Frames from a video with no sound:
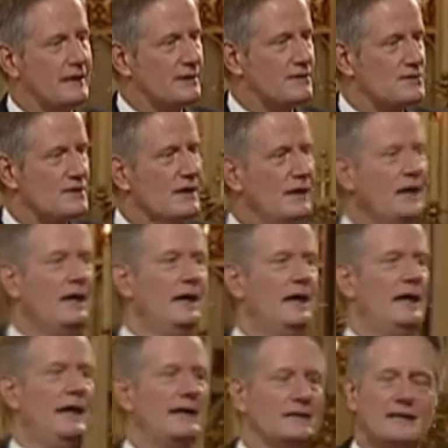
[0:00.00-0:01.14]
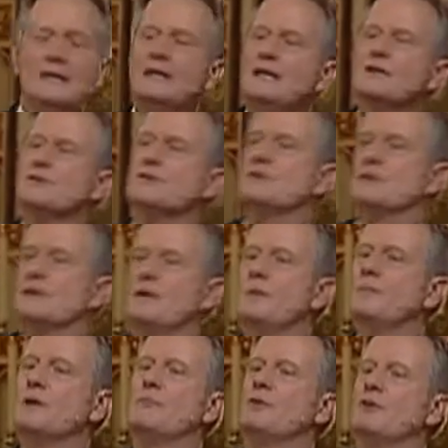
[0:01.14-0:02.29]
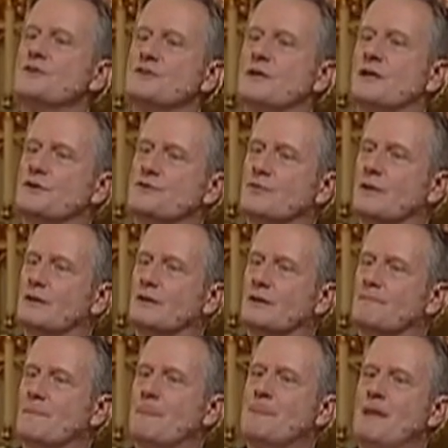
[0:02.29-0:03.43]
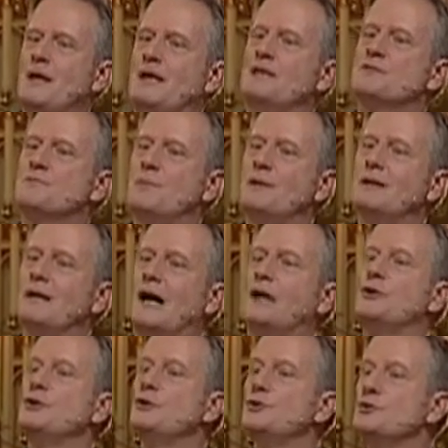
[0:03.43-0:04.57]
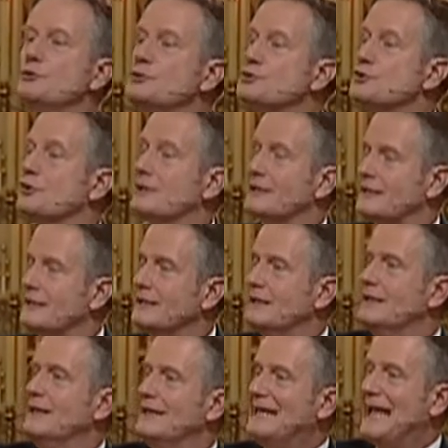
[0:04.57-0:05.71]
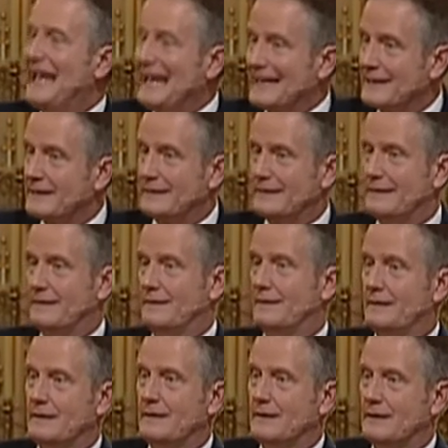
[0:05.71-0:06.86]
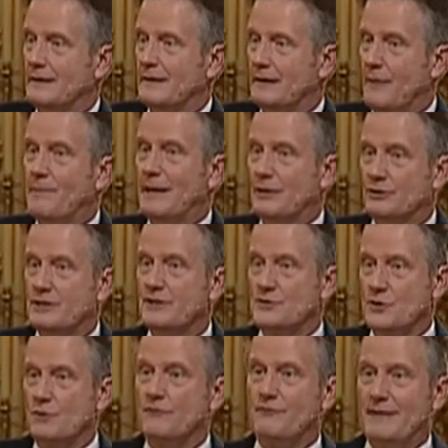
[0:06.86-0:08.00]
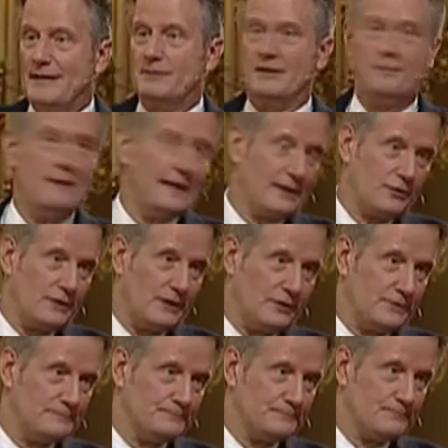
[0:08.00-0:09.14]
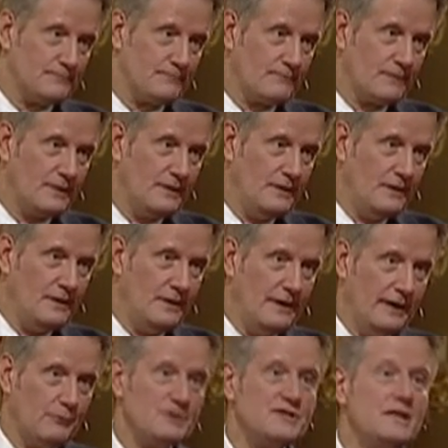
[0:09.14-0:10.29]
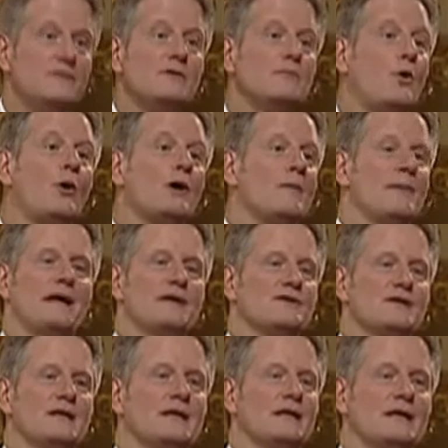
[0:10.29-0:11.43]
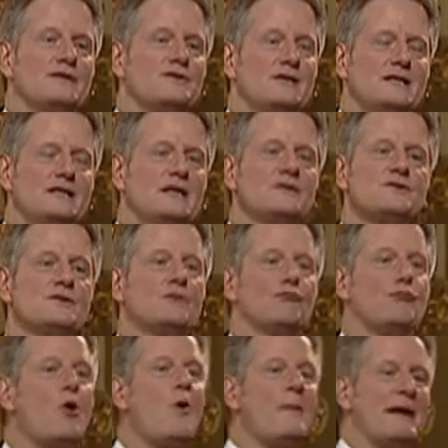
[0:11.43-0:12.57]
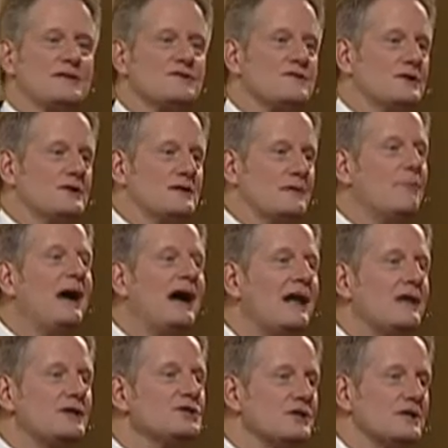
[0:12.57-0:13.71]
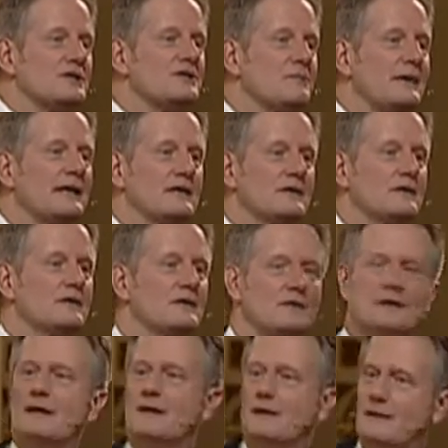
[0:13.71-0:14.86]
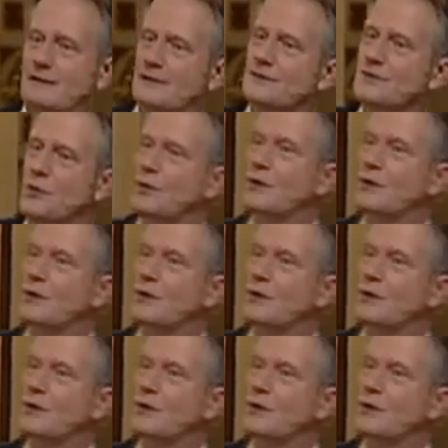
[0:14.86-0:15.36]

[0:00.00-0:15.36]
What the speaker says: is. And in his couple of books that he's written, he's been unusually candid about his own family background. And what's even more amazing is he doesn't romance it and polish it to make it look like his whole